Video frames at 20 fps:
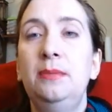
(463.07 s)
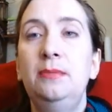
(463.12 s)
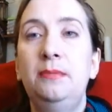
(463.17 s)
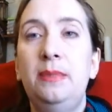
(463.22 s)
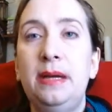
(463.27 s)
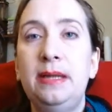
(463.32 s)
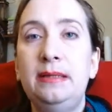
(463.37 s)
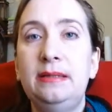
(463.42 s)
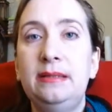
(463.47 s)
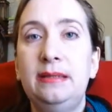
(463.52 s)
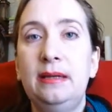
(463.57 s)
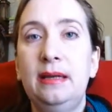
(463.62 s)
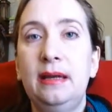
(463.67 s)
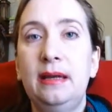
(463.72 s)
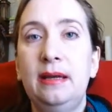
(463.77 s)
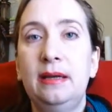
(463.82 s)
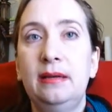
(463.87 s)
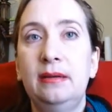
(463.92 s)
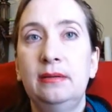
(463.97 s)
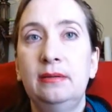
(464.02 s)

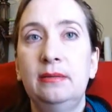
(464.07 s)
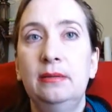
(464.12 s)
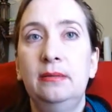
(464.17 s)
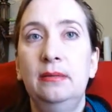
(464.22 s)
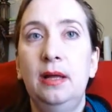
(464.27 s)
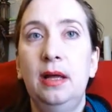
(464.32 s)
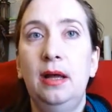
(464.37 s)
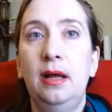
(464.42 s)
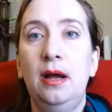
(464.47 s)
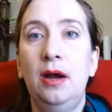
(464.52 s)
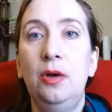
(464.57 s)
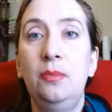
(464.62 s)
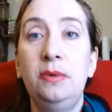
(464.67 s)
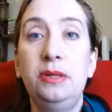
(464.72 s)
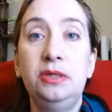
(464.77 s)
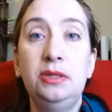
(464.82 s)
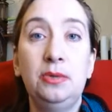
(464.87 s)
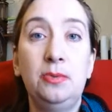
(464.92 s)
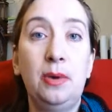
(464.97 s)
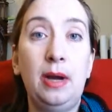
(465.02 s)
basic
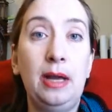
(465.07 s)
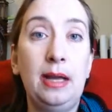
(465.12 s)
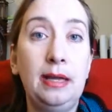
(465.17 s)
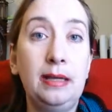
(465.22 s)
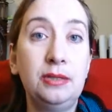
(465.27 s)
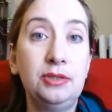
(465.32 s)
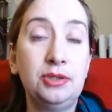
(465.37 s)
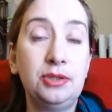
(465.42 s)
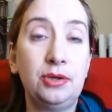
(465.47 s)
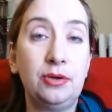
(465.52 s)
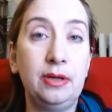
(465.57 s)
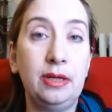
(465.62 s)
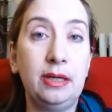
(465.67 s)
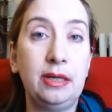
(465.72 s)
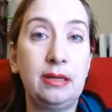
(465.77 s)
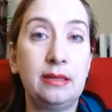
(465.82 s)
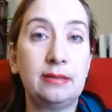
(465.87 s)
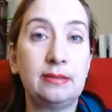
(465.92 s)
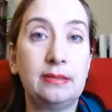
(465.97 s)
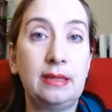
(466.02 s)
OBGYN
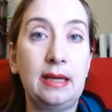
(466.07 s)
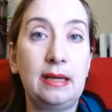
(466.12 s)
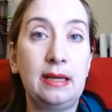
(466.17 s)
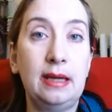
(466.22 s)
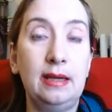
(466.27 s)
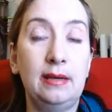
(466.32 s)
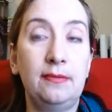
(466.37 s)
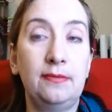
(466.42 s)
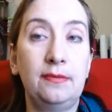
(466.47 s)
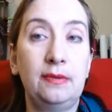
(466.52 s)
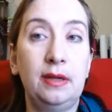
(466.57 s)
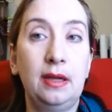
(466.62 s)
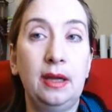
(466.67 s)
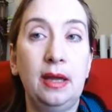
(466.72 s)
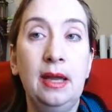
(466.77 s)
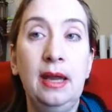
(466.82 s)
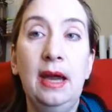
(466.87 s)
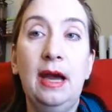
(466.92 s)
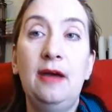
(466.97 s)
screenings, that kind of thing.